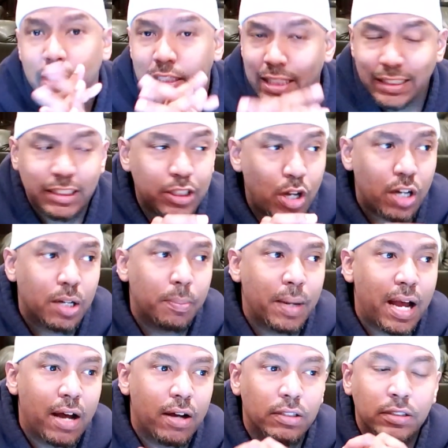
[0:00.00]
let's talk
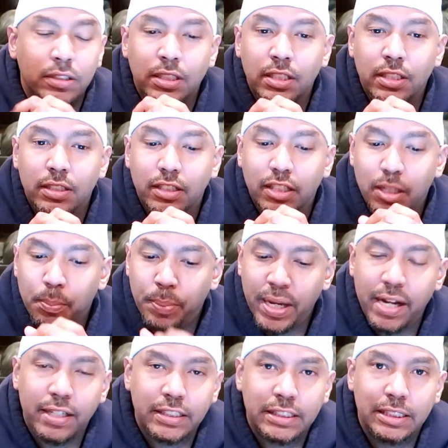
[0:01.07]
about the
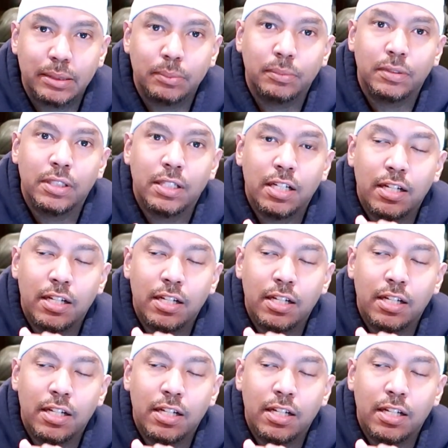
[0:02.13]
comparison